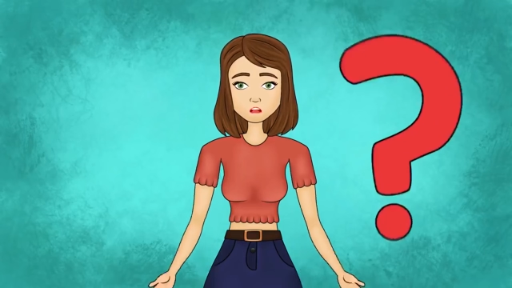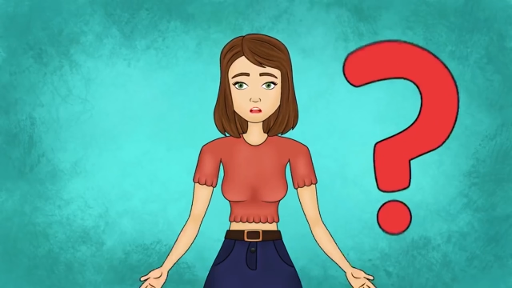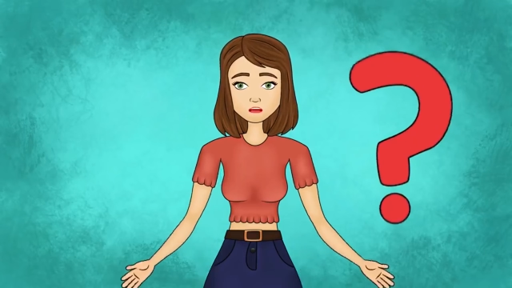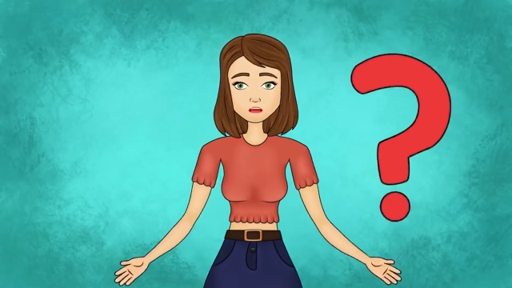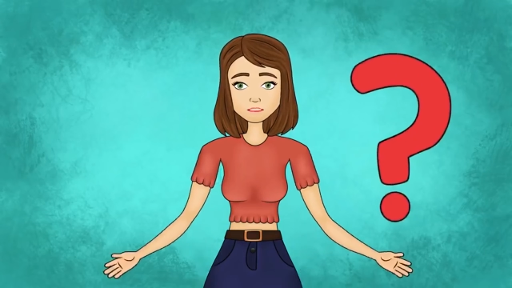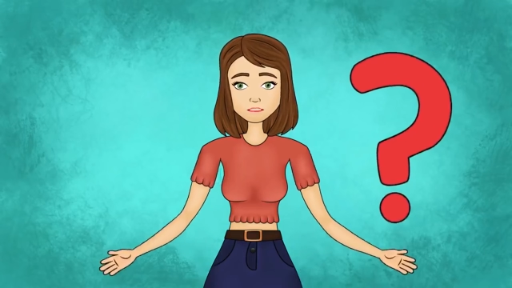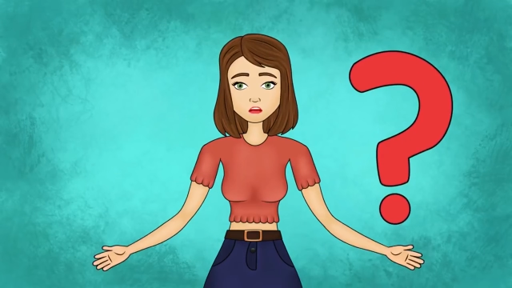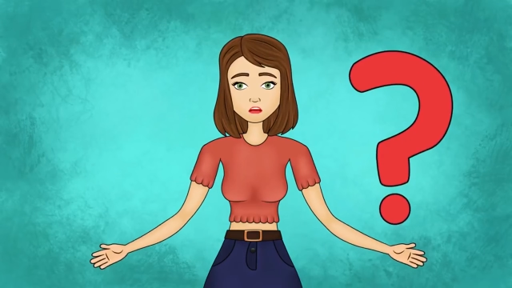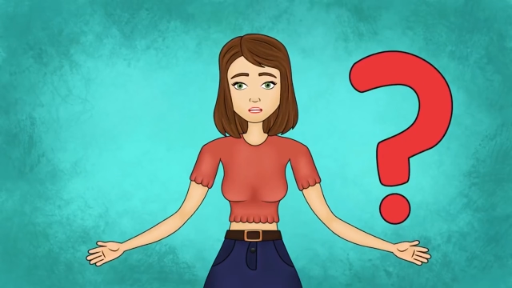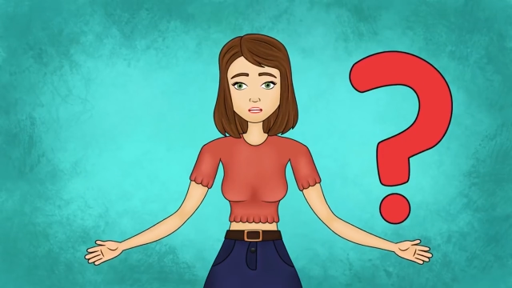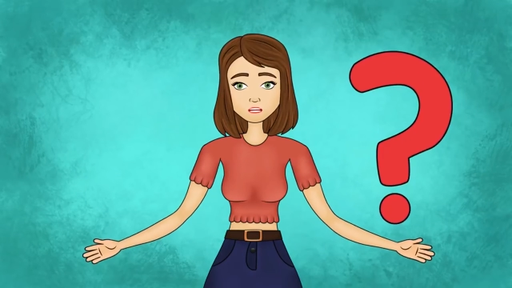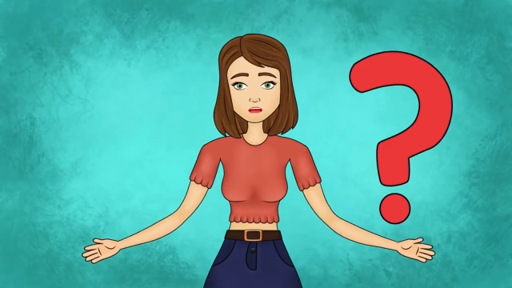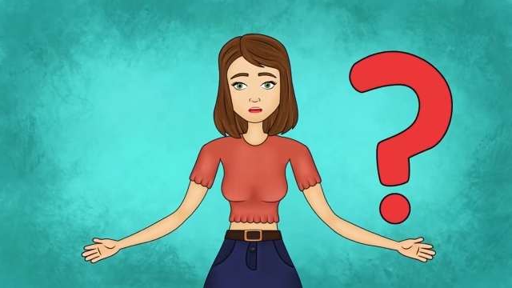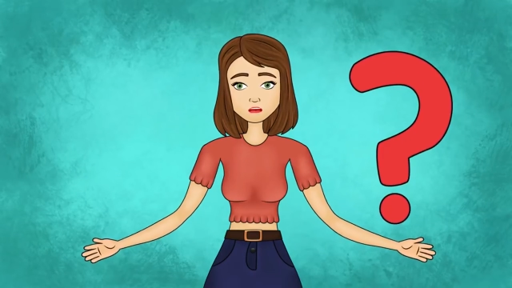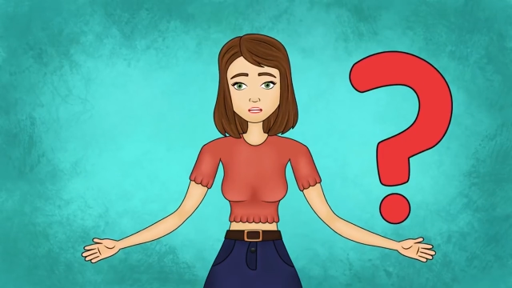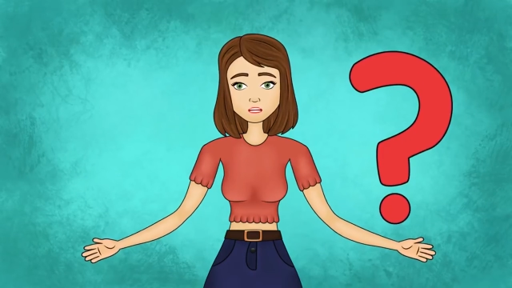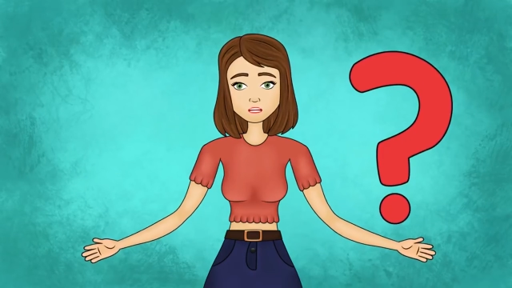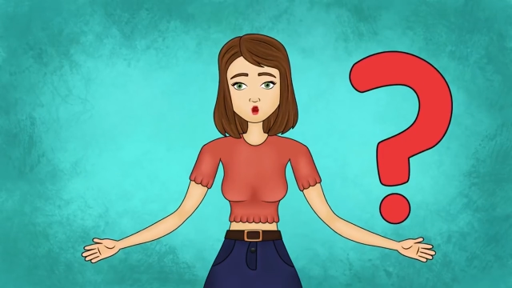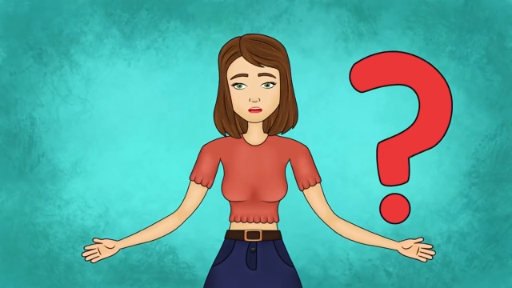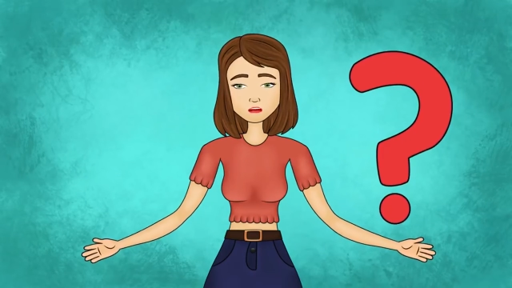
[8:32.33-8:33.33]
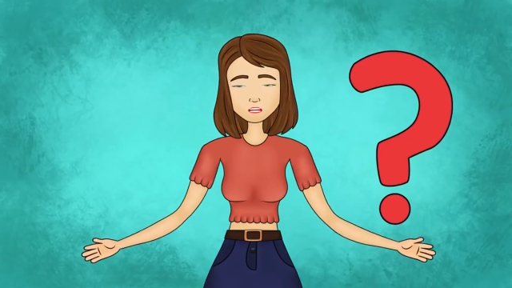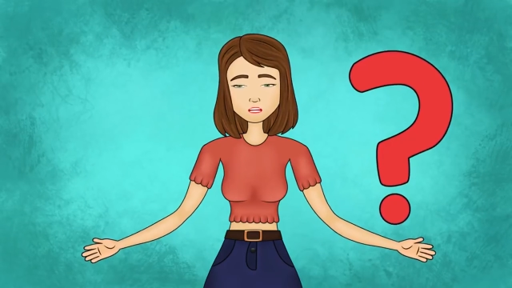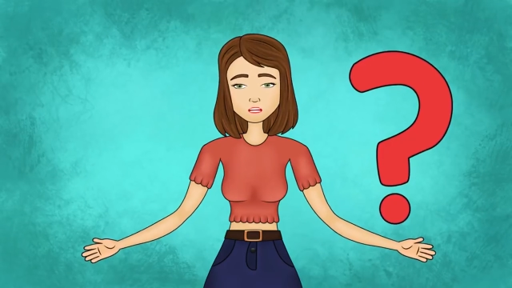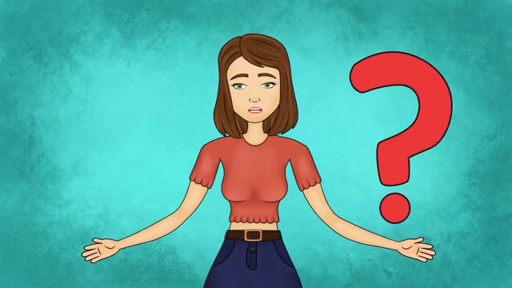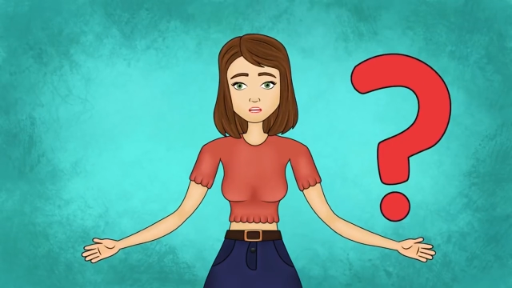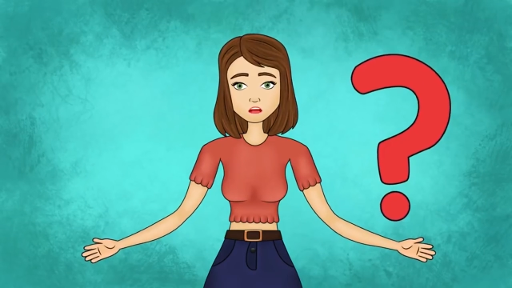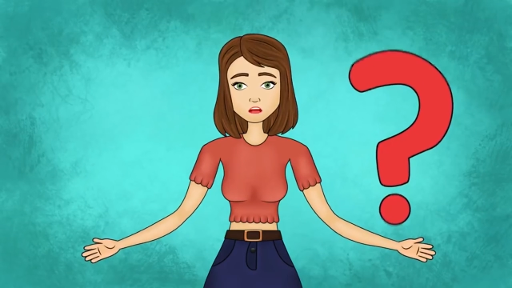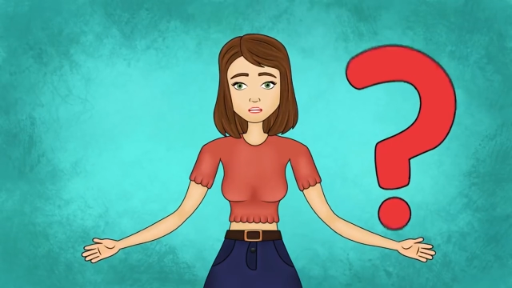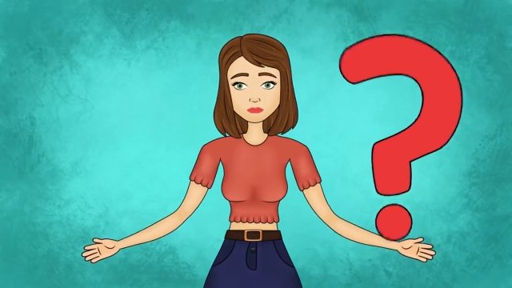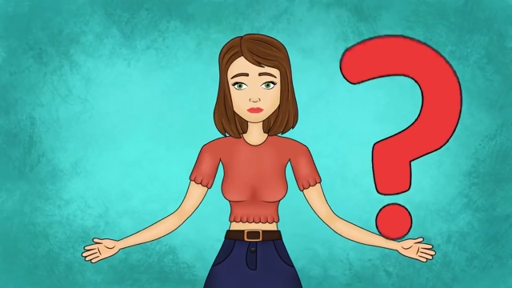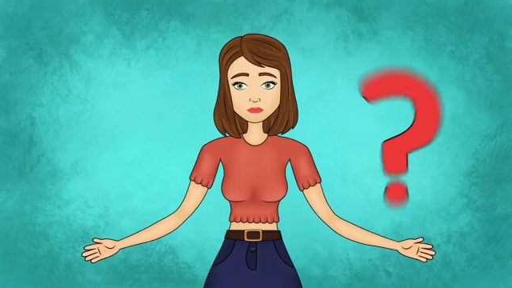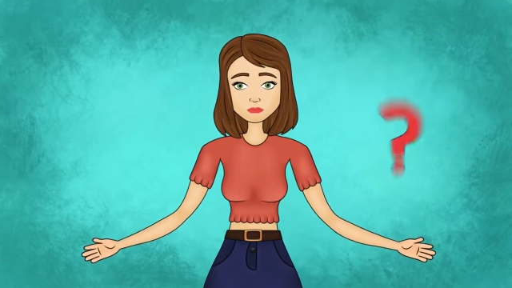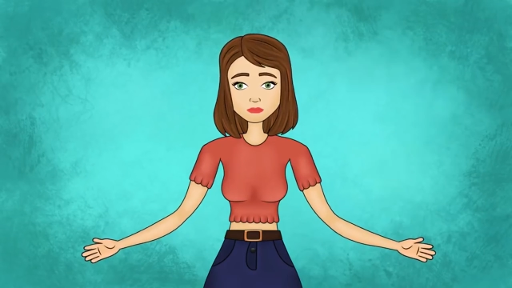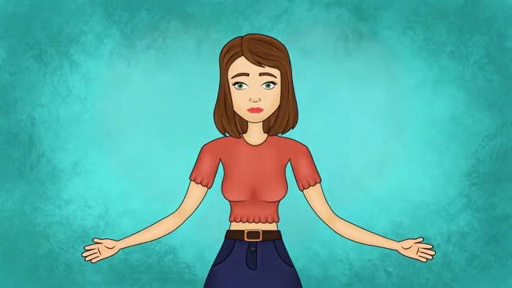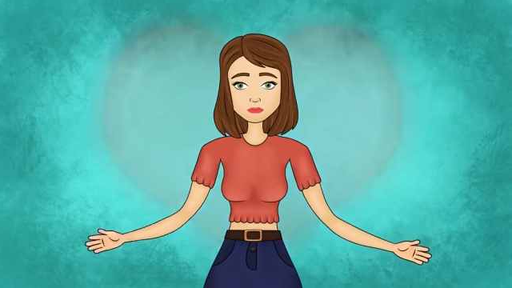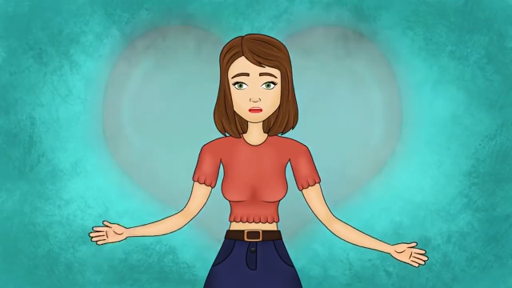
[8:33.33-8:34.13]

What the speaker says: What if he never came again?